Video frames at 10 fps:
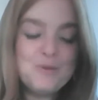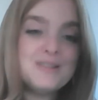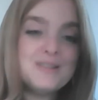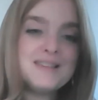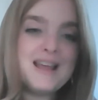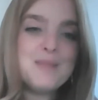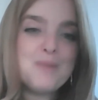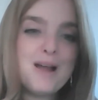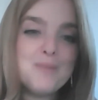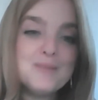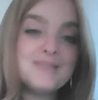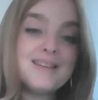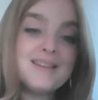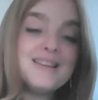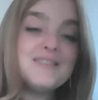Well, listen, Abraham is
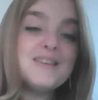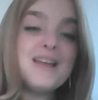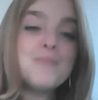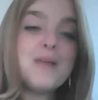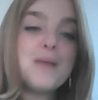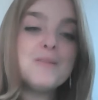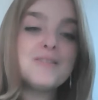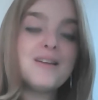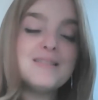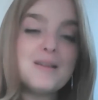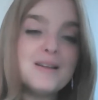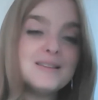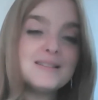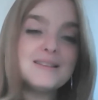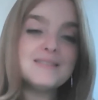a Abraham is a, is, a,
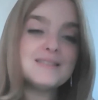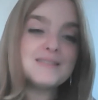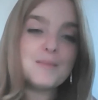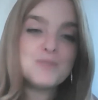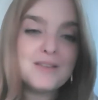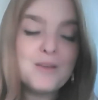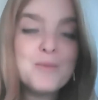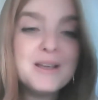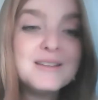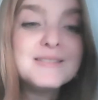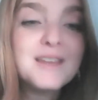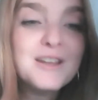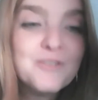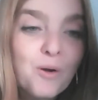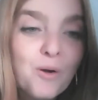is a subject that we can
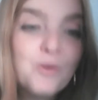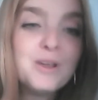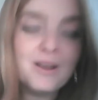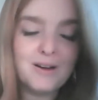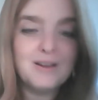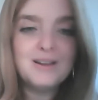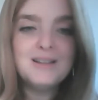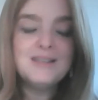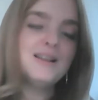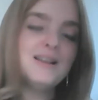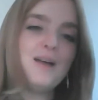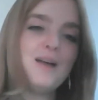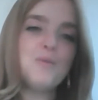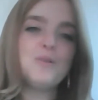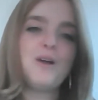study for a whole year and
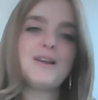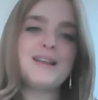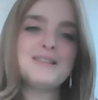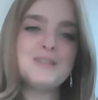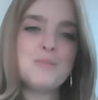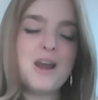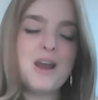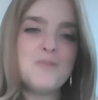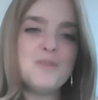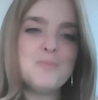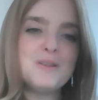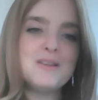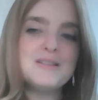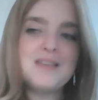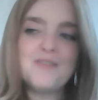we will not get to the bottom of it, but
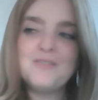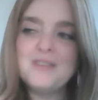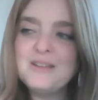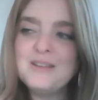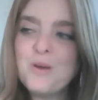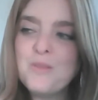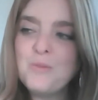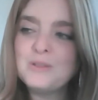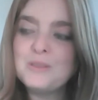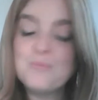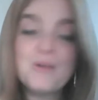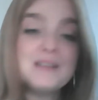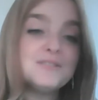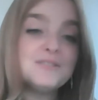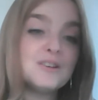it definitely is one of the most
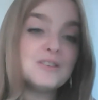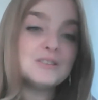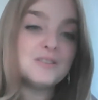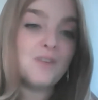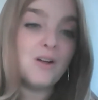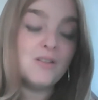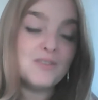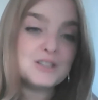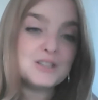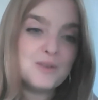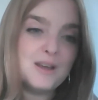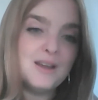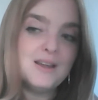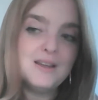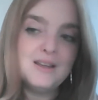impressive figures of all of history.